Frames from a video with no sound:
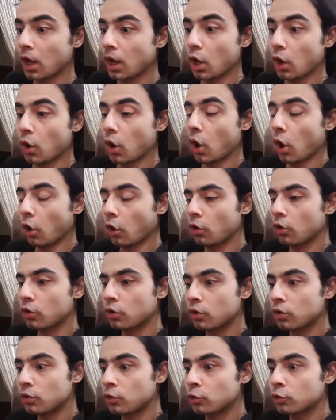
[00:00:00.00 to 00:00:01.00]
Uh,
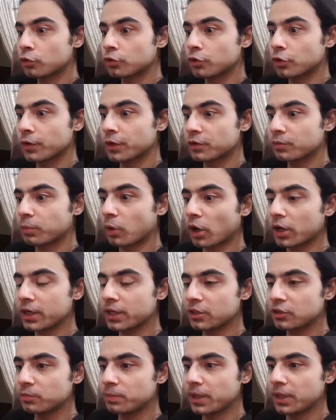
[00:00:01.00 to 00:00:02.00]
oh, so his
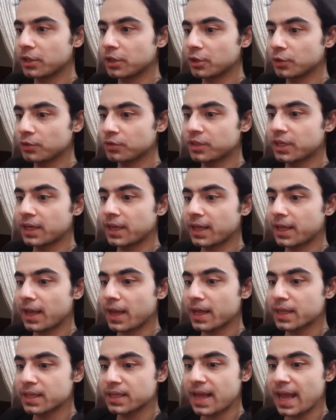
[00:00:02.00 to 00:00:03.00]
body is being used
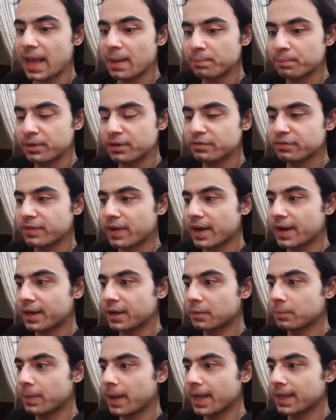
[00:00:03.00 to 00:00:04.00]
a, as an
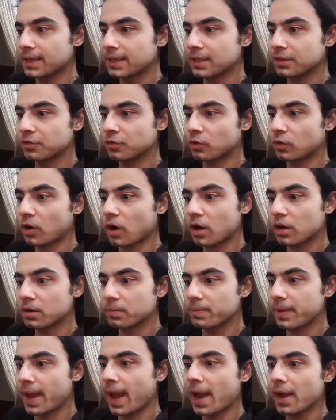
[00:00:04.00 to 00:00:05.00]
amplifier by this
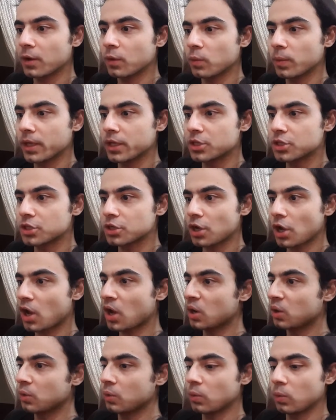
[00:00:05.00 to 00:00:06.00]
rock band, which,
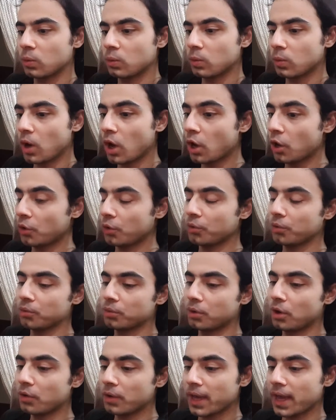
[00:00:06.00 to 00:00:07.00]
oh, oh,
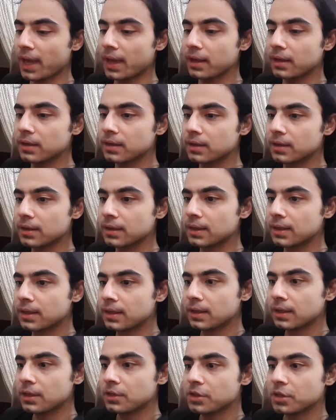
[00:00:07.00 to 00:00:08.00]
okay.
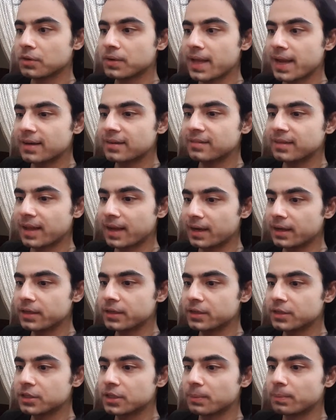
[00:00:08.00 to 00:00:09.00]
So that
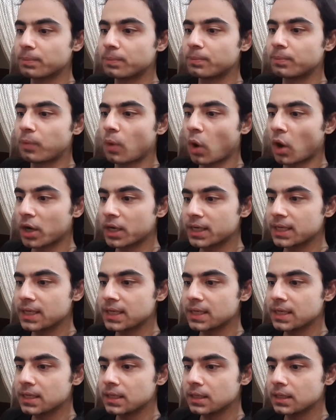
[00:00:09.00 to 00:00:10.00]
head. The
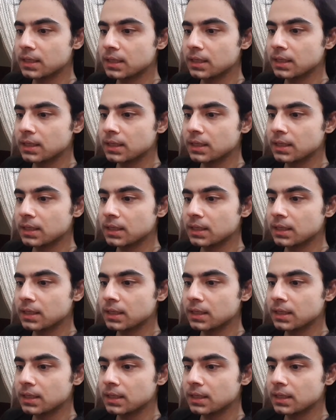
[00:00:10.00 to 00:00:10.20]
body